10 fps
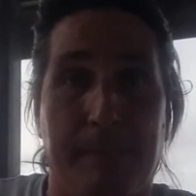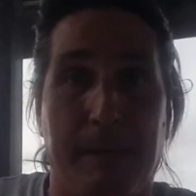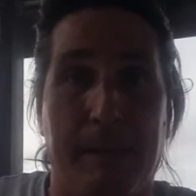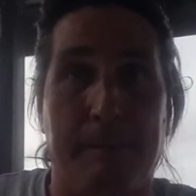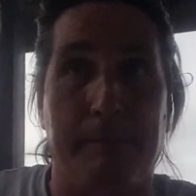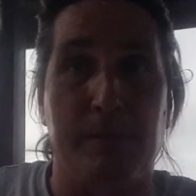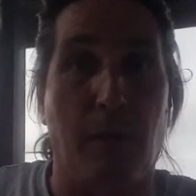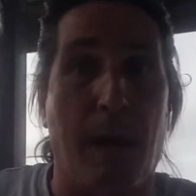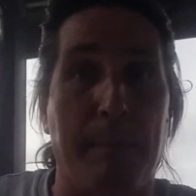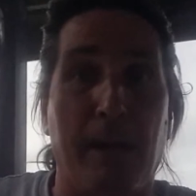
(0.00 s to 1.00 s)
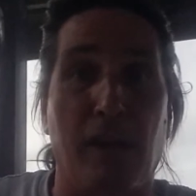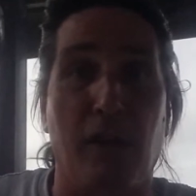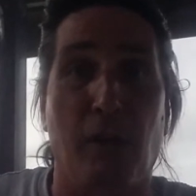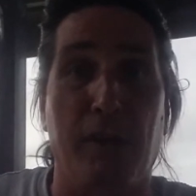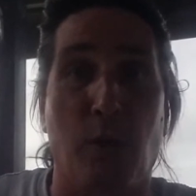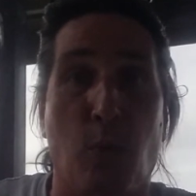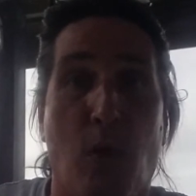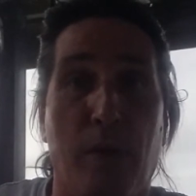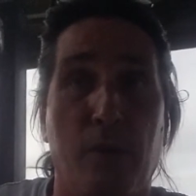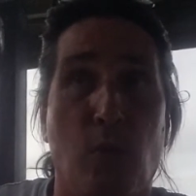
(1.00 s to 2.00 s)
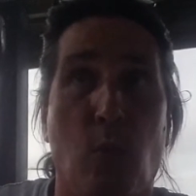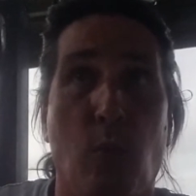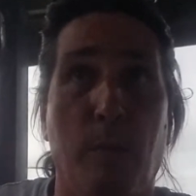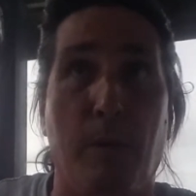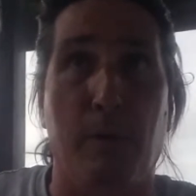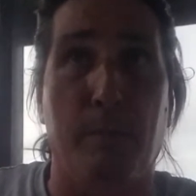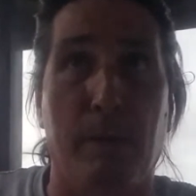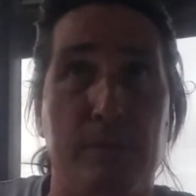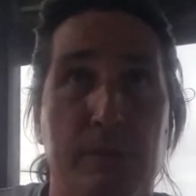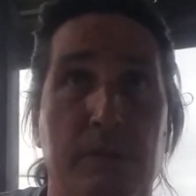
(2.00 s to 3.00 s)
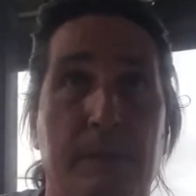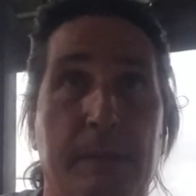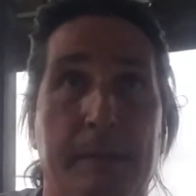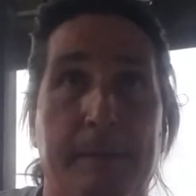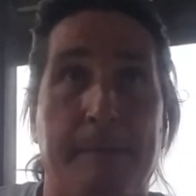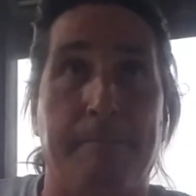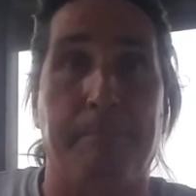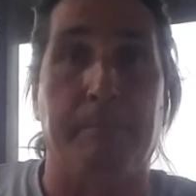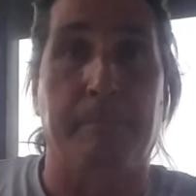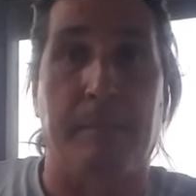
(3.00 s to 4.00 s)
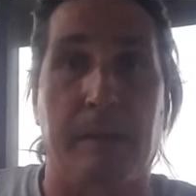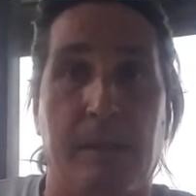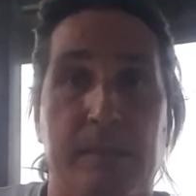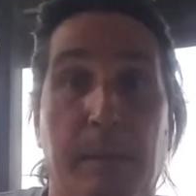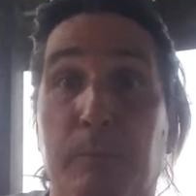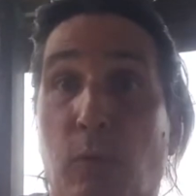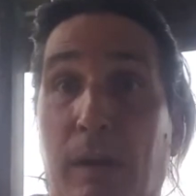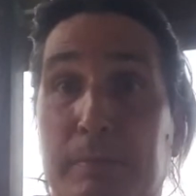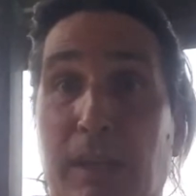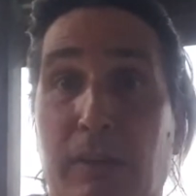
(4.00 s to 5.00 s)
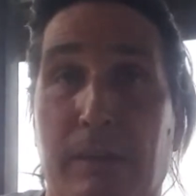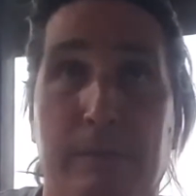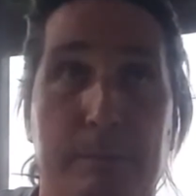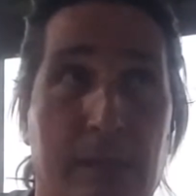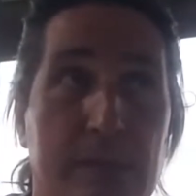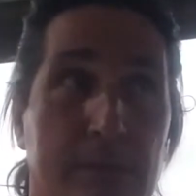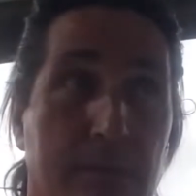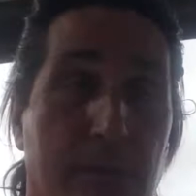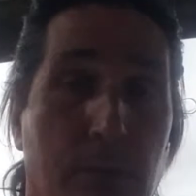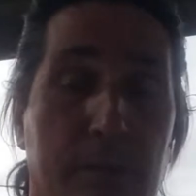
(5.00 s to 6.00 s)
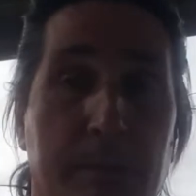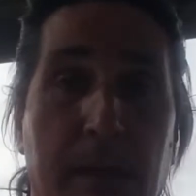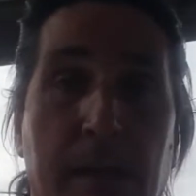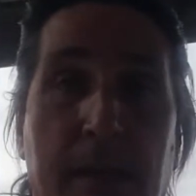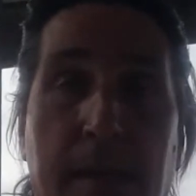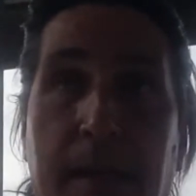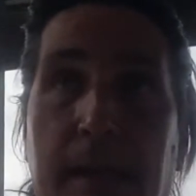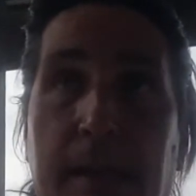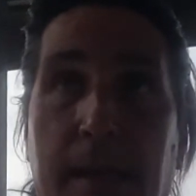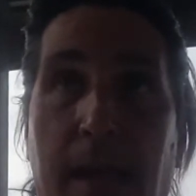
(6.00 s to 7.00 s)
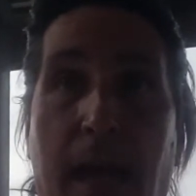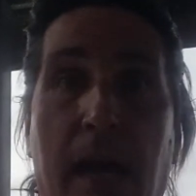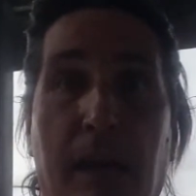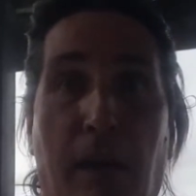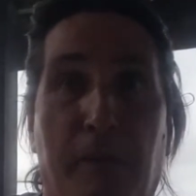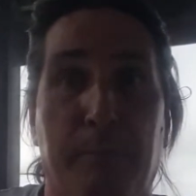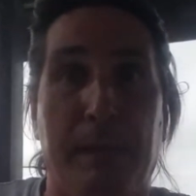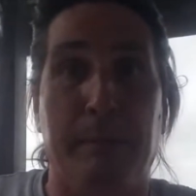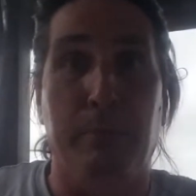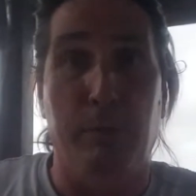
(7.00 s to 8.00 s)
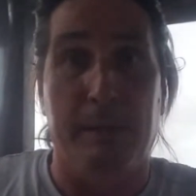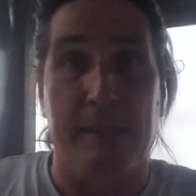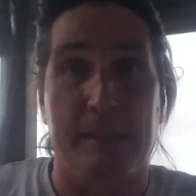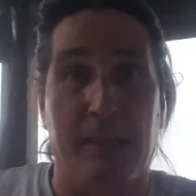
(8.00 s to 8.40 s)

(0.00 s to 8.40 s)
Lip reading: Yeah, so I'm not going to go near water or motorboats. Because I'm scared of them, because of course, but I love big boobies.